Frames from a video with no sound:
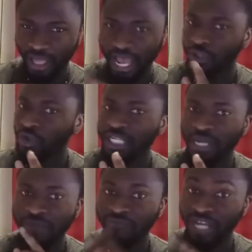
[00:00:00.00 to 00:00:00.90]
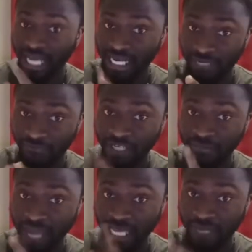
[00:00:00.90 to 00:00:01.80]
told them if they can defeat
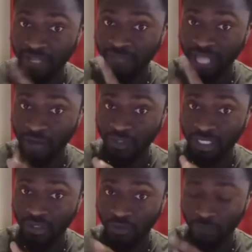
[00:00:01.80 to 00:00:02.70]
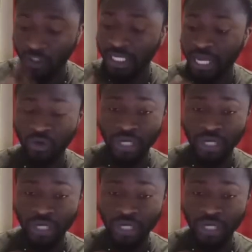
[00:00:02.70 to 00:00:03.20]
me, I give them 1,000 euro because I know they are